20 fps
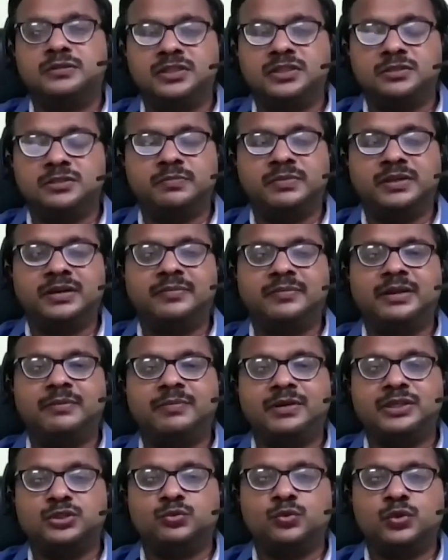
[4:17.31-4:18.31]
It's becoming
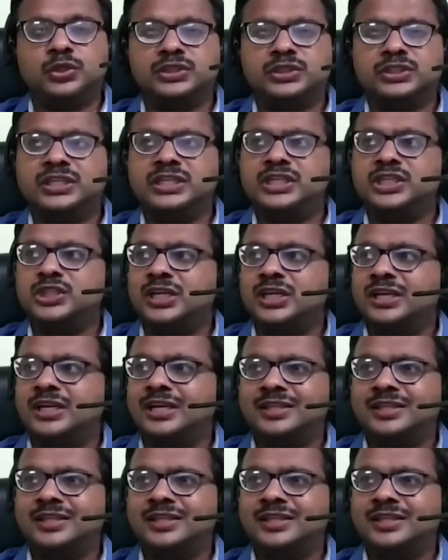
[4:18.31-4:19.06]
buzzwords. Initially,